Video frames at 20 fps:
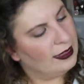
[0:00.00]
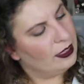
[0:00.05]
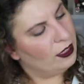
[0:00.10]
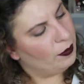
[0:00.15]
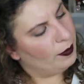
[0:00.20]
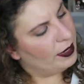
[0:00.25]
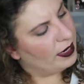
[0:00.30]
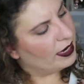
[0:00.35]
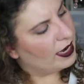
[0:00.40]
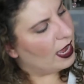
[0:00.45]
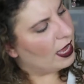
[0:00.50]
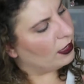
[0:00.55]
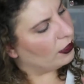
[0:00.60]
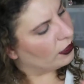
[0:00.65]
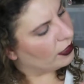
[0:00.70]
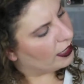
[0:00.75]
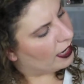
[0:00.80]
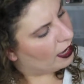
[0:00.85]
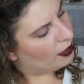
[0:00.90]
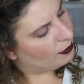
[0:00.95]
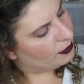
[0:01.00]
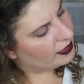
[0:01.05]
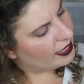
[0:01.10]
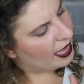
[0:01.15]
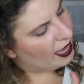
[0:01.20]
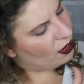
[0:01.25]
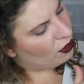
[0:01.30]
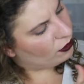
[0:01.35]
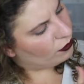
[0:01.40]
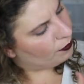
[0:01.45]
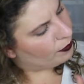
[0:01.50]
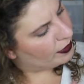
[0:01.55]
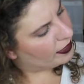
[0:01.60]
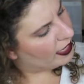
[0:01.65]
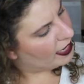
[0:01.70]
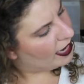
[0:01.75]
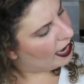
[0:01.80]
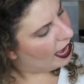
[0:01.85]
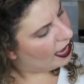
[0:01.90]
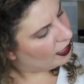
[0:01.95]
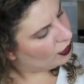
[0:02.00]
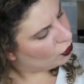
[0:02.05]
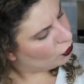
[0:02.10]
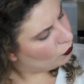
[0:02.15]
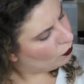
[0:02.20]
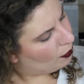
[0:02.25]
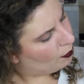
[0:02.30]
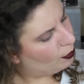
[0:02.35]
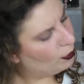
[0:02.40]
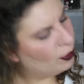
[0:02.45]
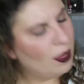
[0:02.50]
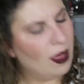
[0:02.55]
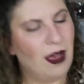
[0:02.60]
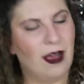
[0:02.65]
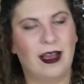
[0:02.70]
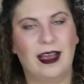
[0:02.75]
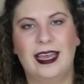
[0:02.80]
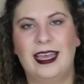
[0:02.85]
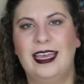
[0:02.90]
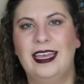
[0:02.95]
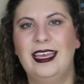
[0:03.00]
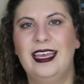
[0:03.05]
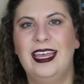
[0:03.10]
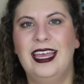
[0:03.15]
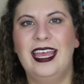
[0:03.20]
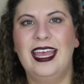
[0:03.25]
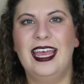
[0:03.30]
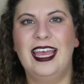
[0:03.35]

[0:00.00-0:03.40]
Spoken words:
a little bit of color comes out, but then as you apply,